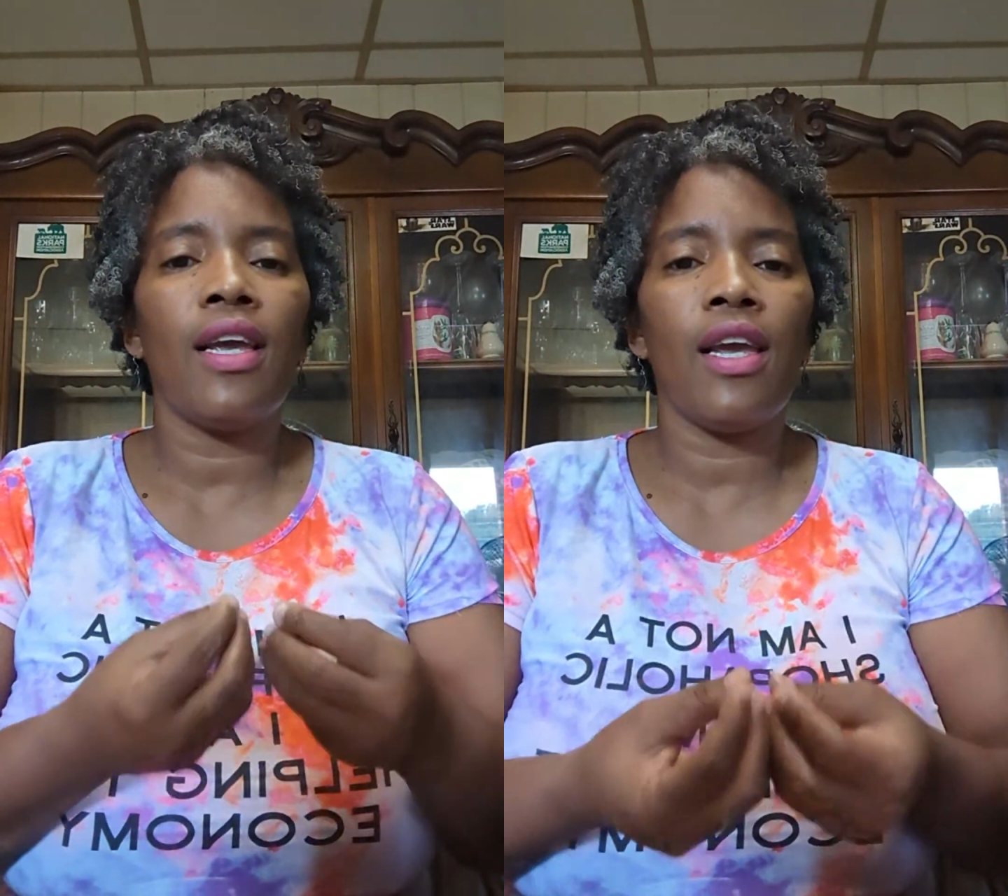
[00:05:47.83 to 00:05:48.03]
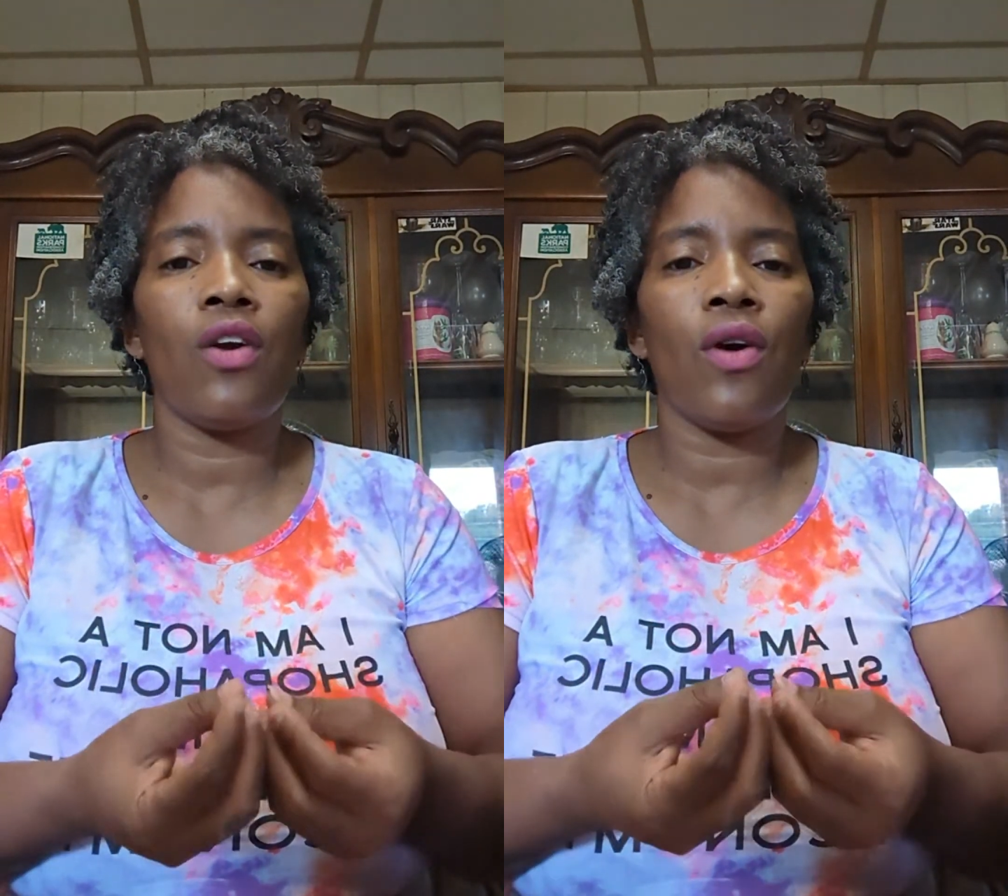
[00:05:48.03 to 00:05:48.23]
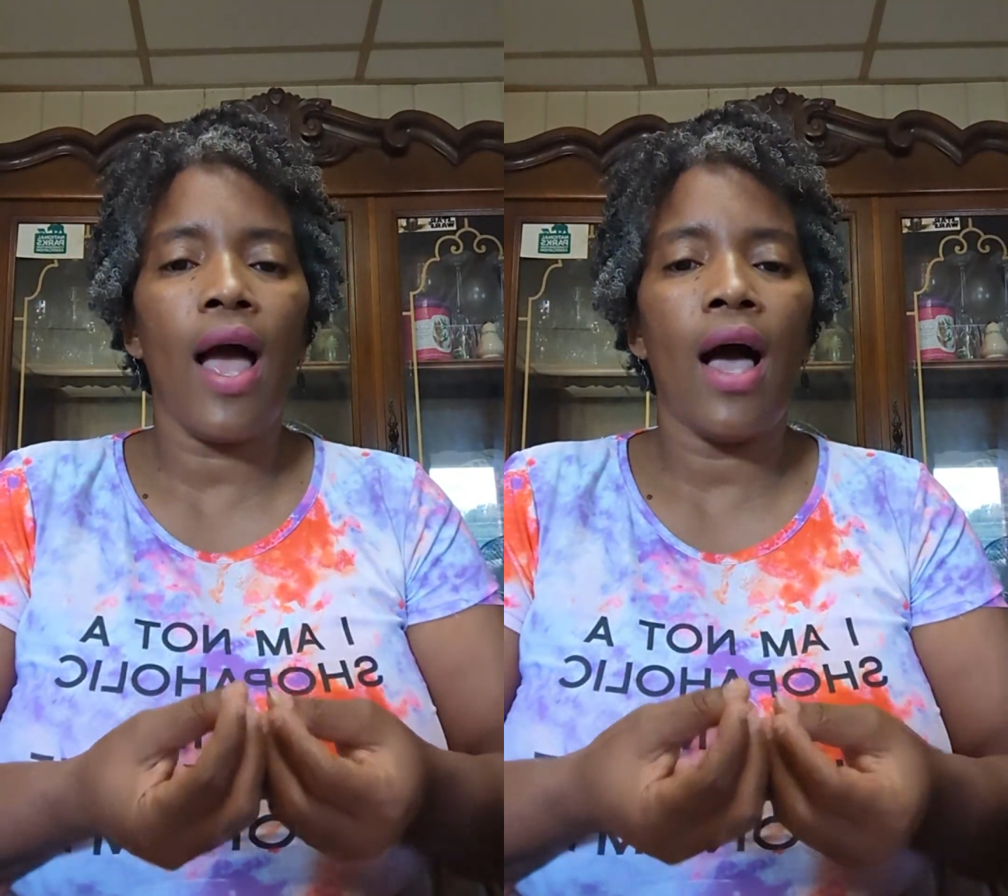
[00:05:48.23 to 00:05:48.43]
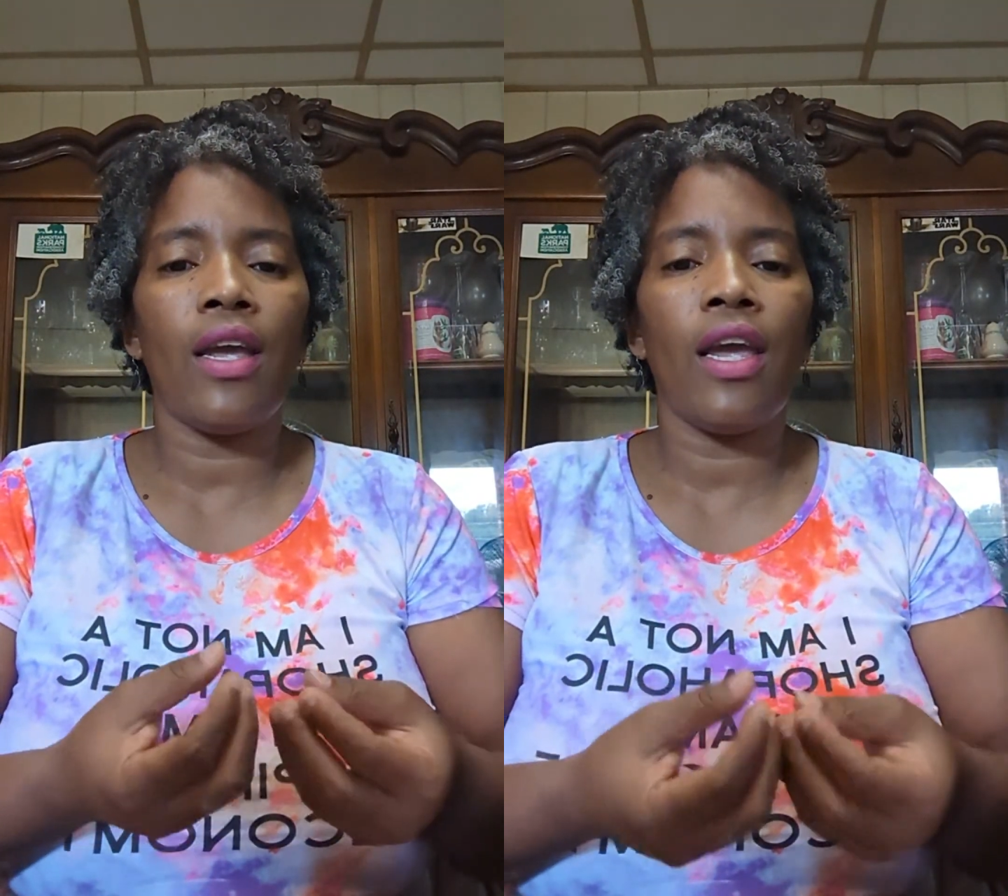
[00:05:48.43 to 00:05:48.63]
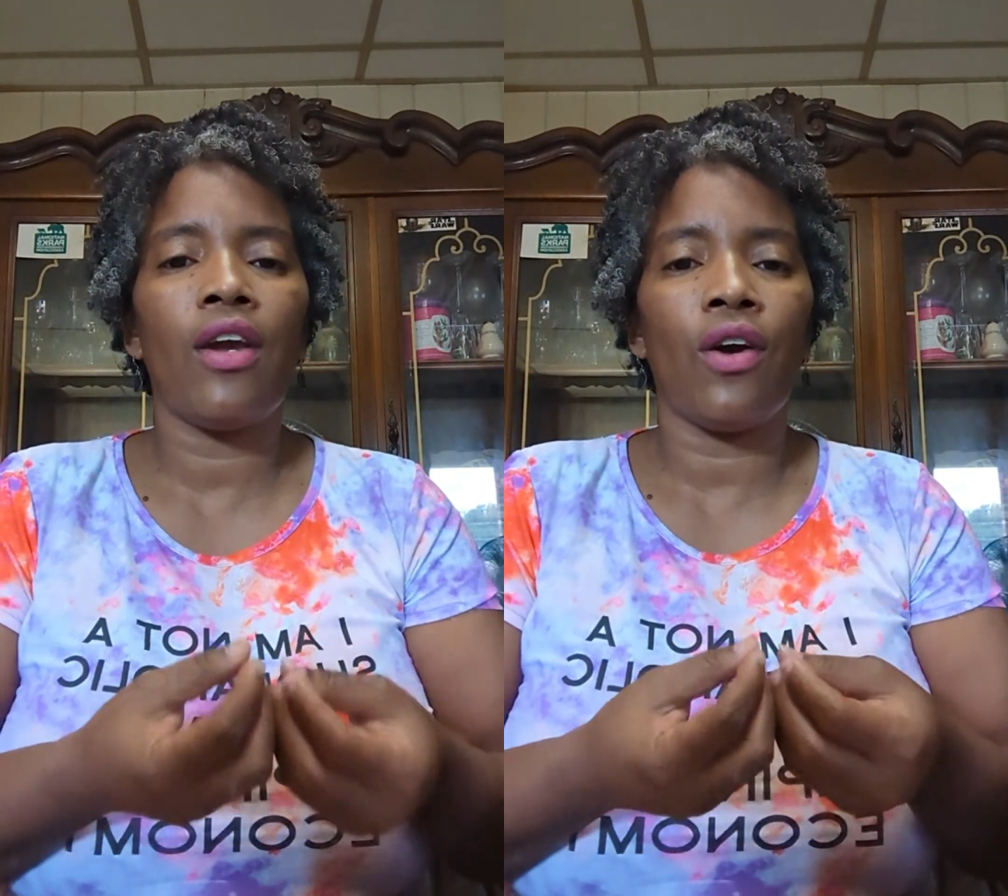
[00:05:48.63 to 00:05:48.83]
hair out
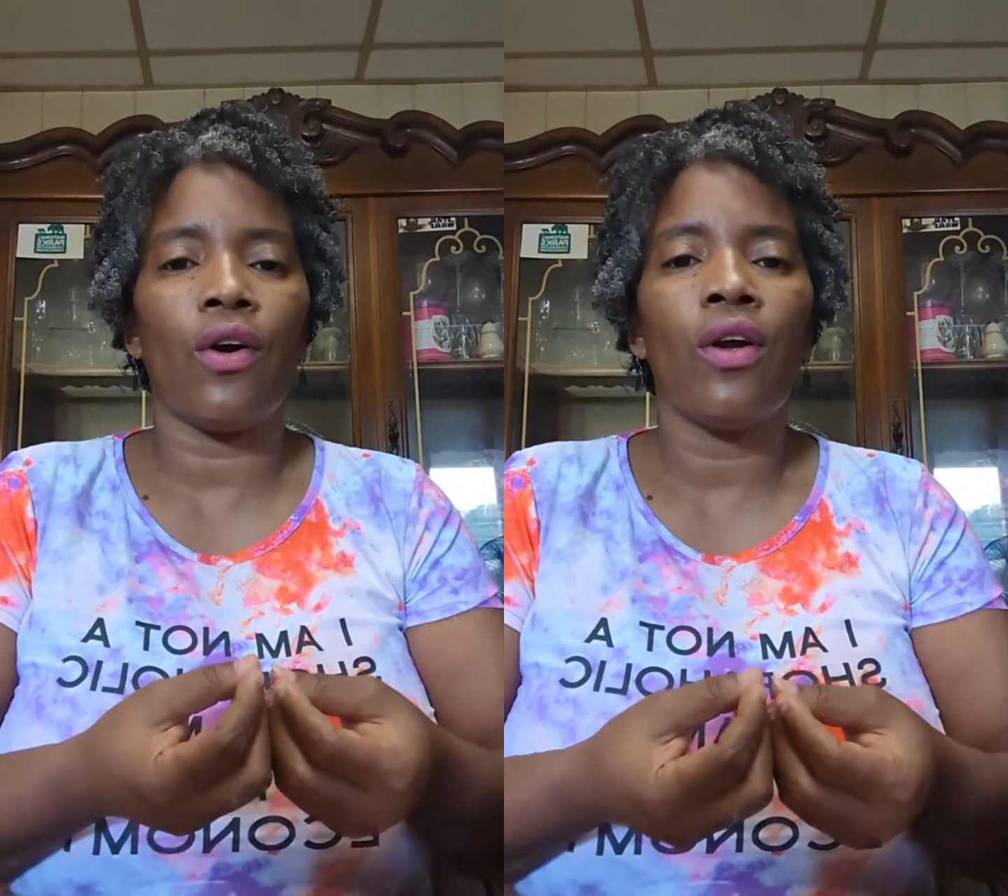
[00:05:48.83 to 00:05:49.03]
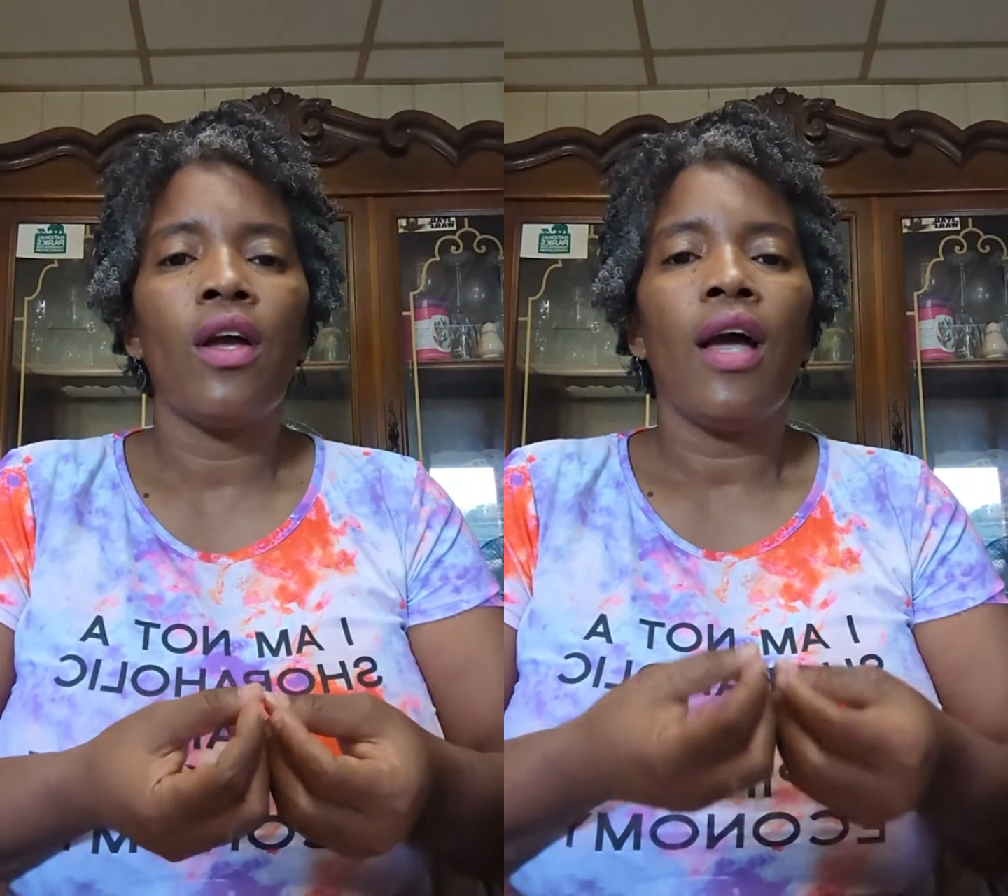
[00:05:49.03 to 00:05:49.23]
here,